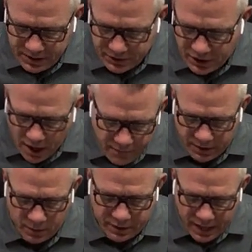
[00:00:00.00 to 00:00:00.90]
his
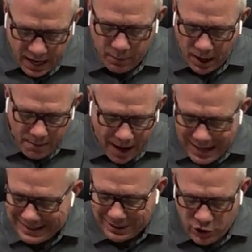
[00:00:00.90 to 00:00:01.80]
covenant with Abraham,
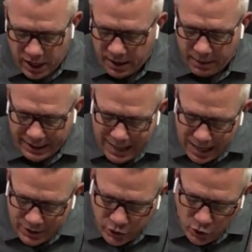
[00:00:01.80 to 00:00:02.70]
Isaac, Jacob, and
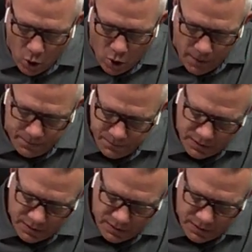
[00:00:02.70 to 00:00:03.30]
God saw